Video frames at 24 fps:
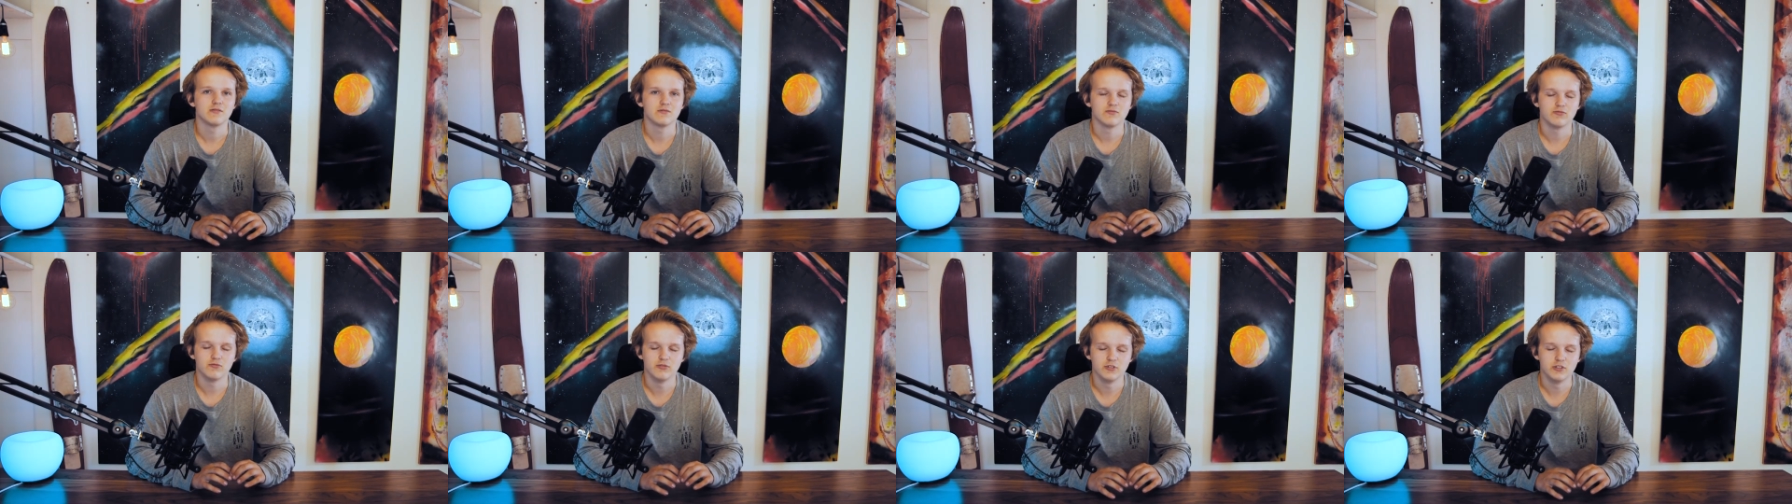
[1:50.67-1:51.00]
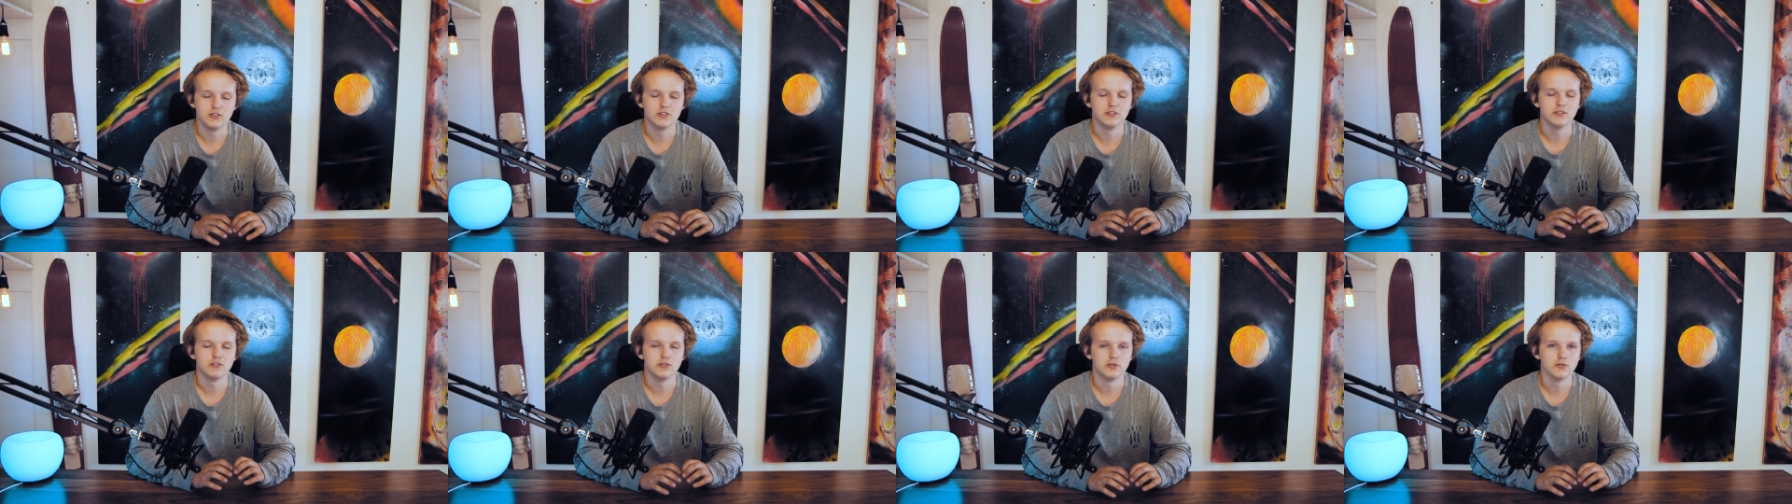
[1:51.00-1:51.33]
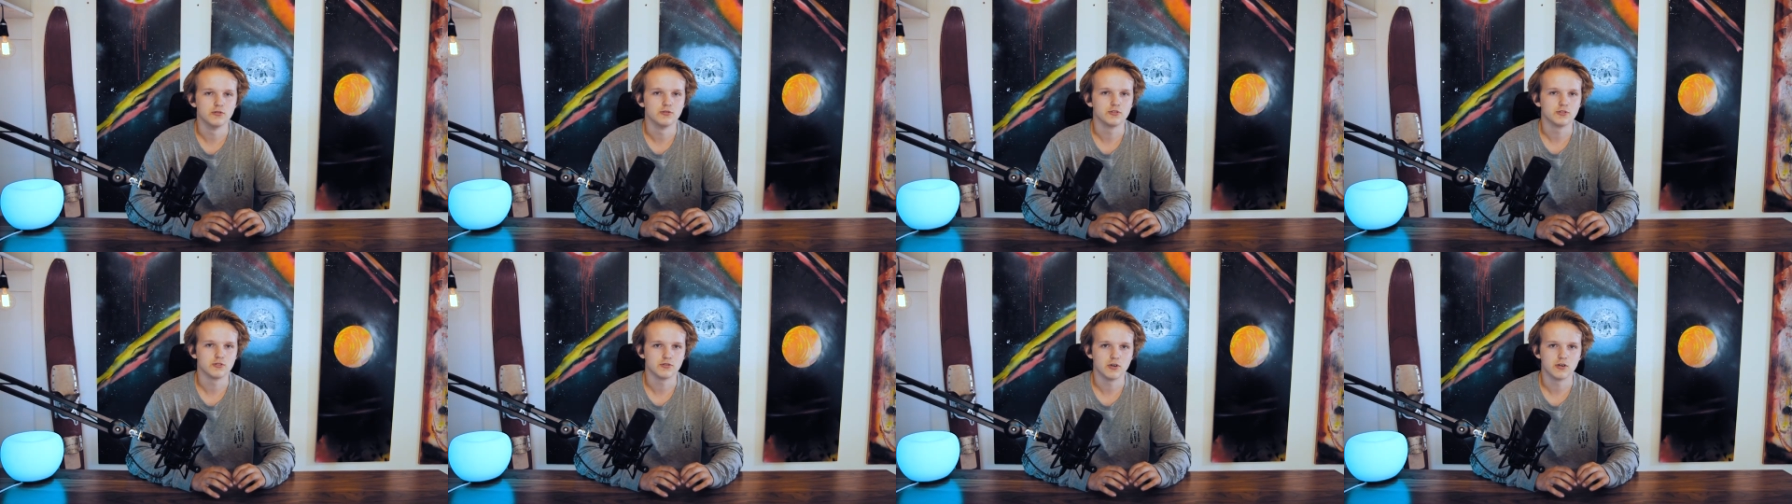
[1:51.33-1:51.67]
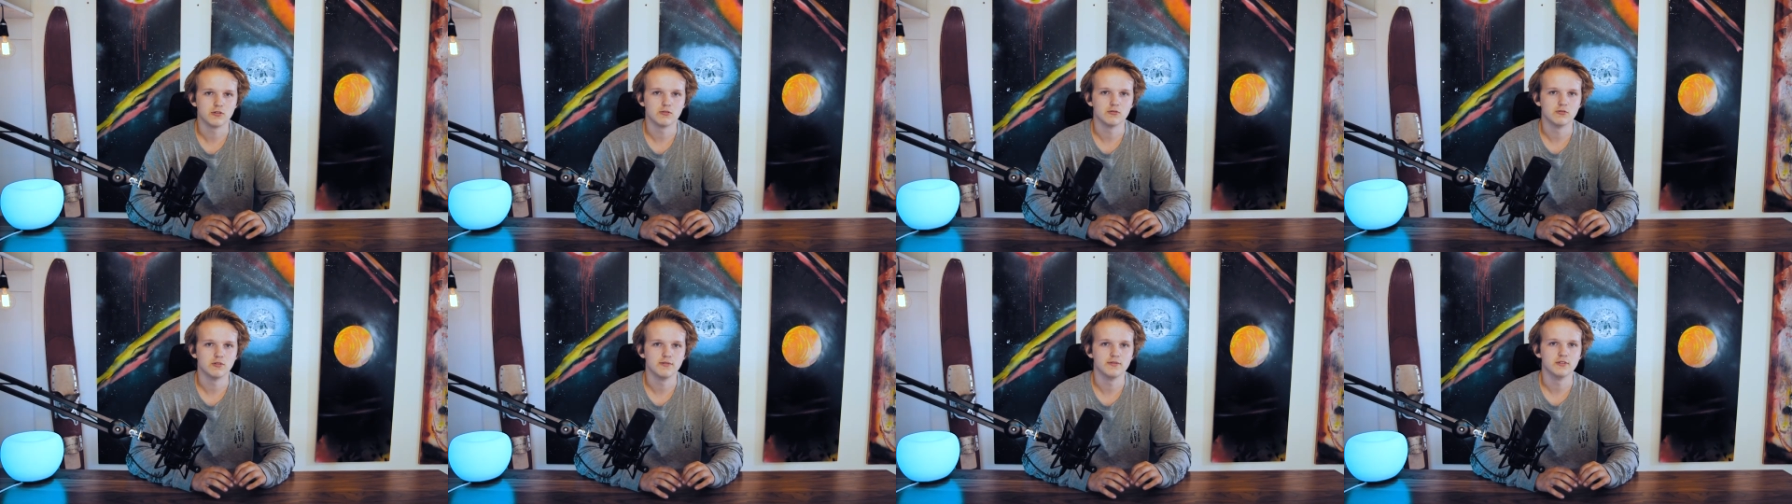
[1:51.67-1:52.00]
really do
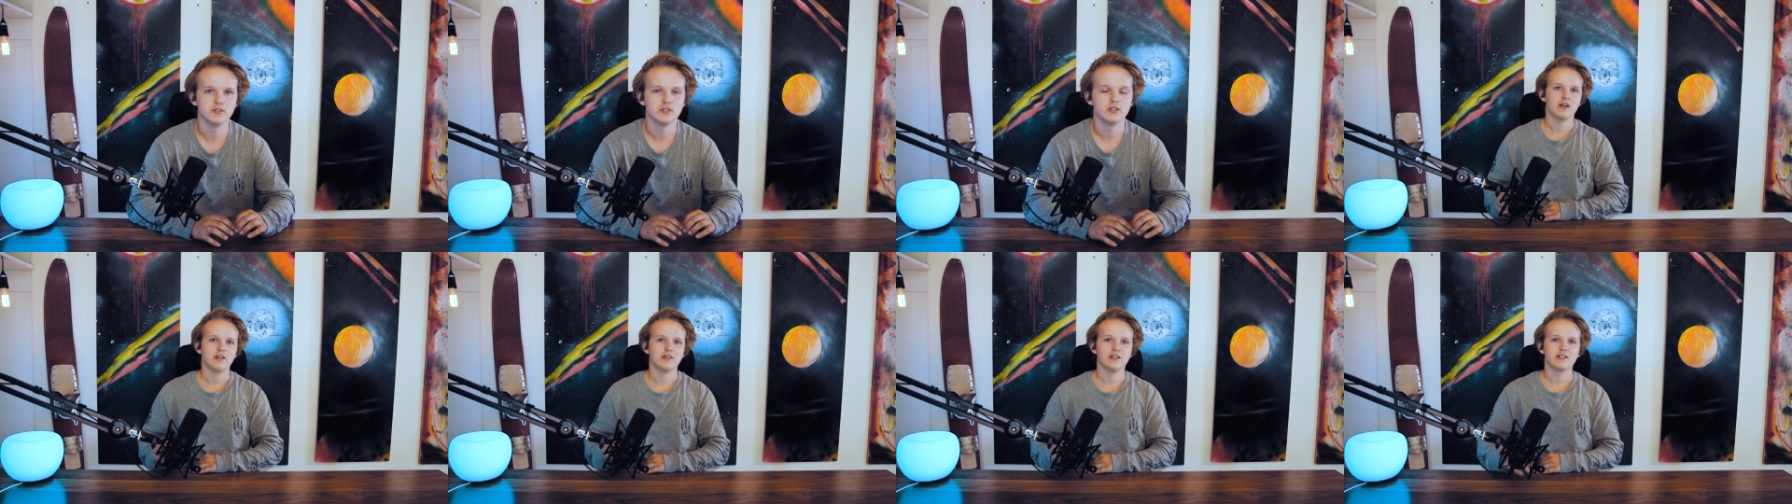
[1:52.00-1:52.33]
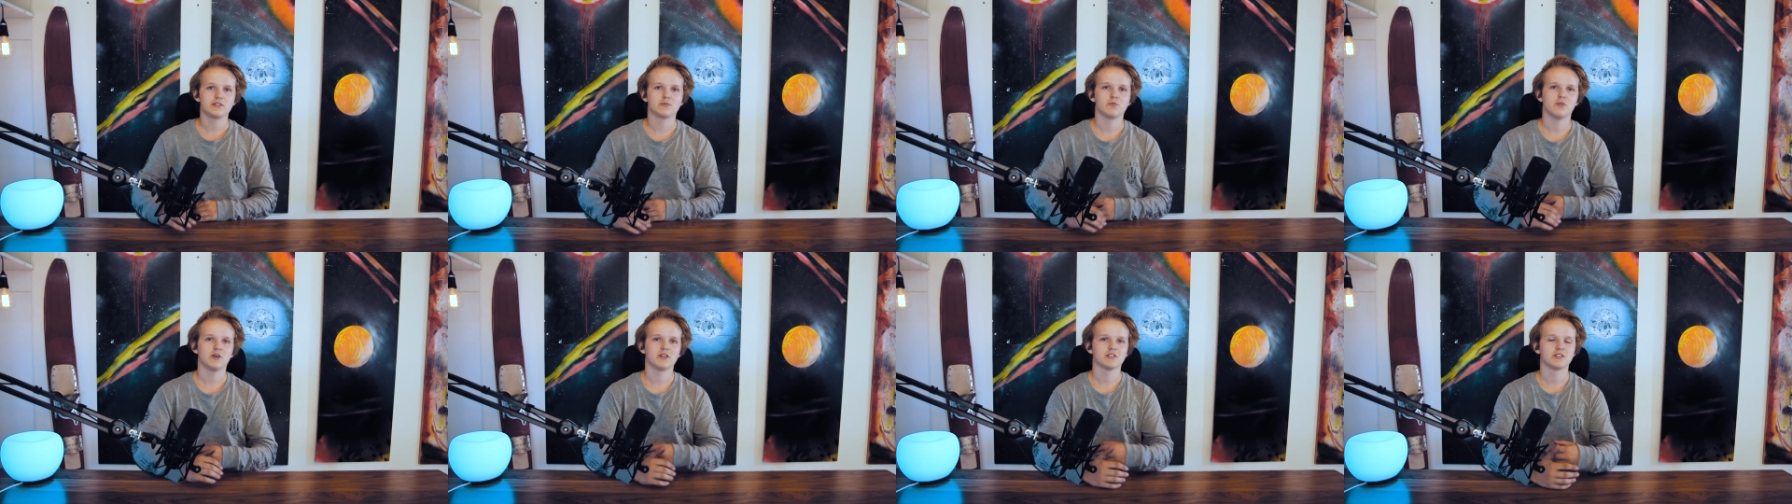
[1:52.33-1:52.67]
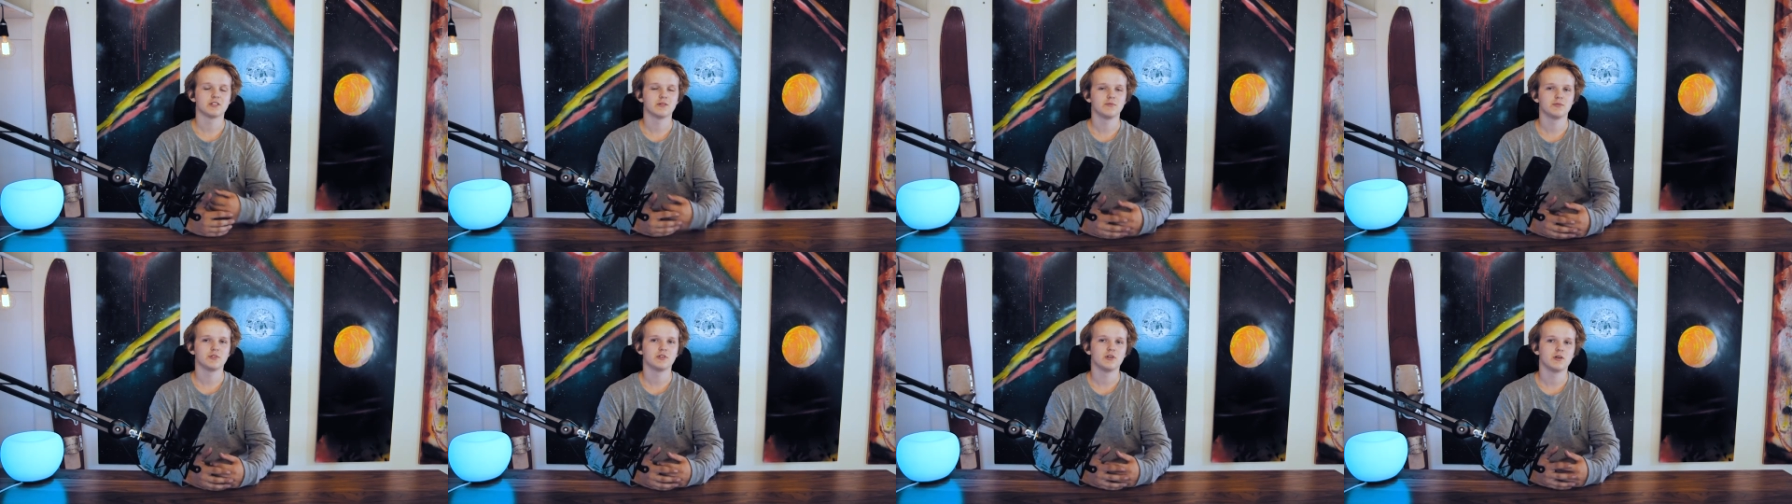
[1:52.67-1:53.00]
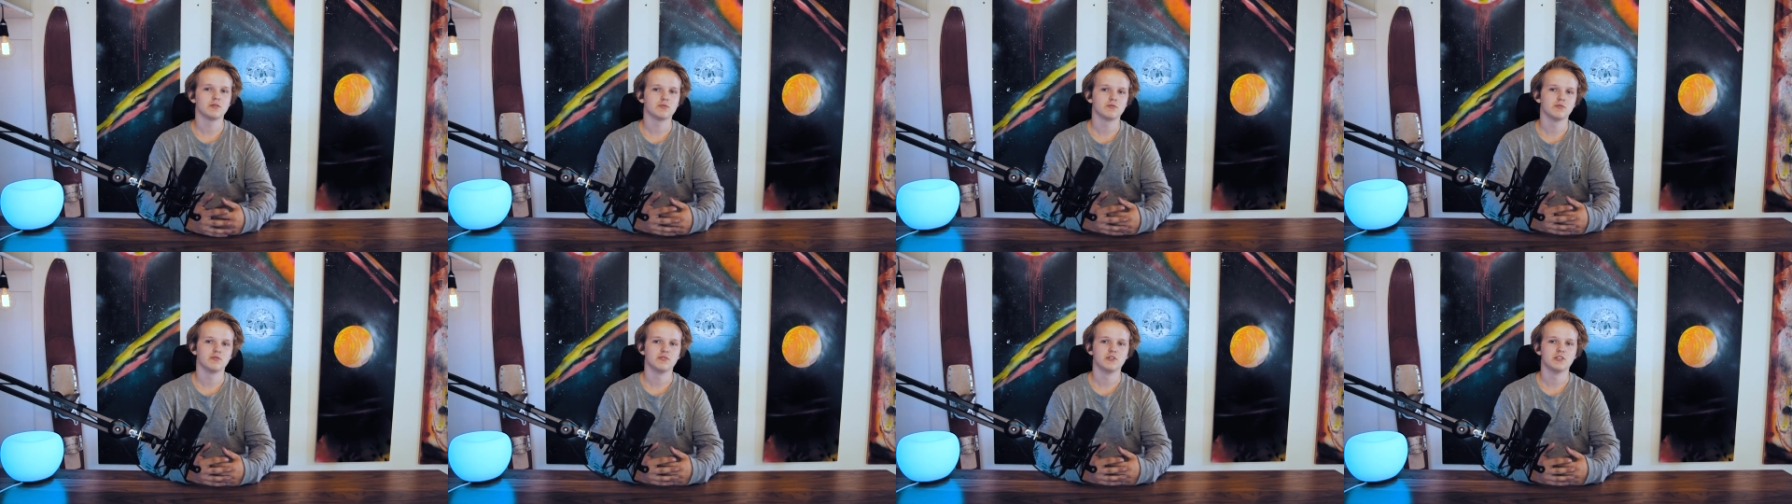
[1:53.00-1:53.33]
struggle with it. And that's why
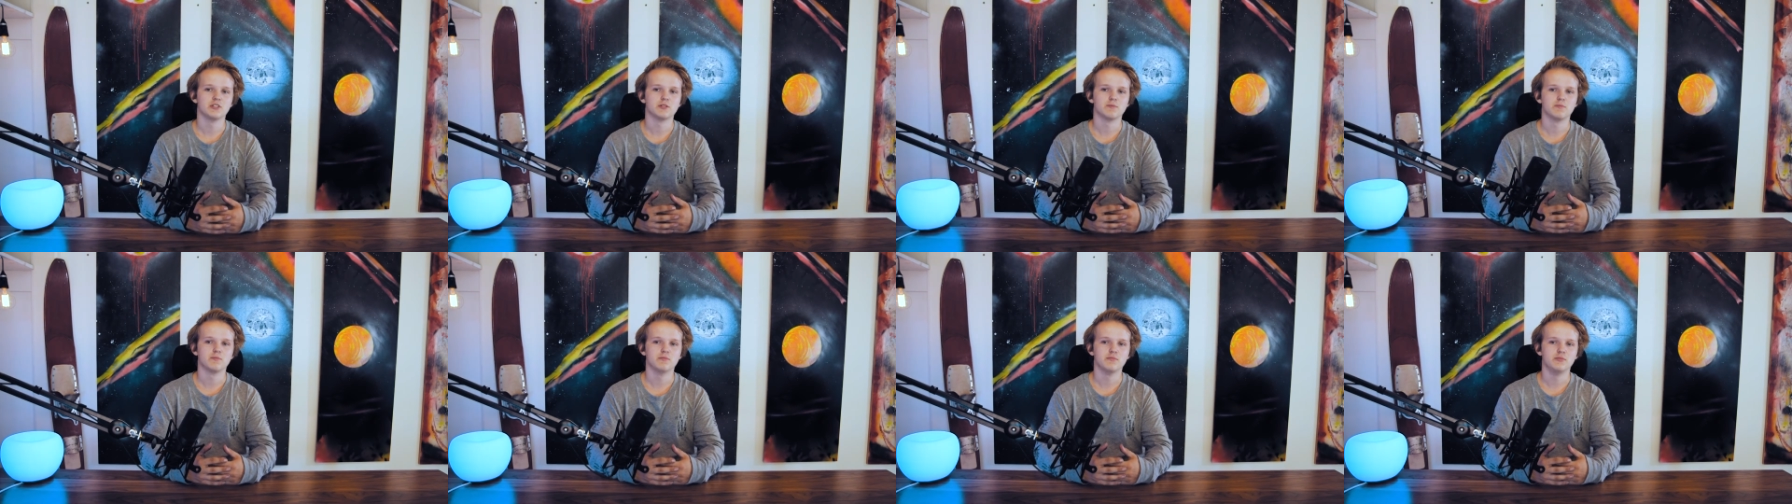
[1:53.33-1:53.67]
sometimes with this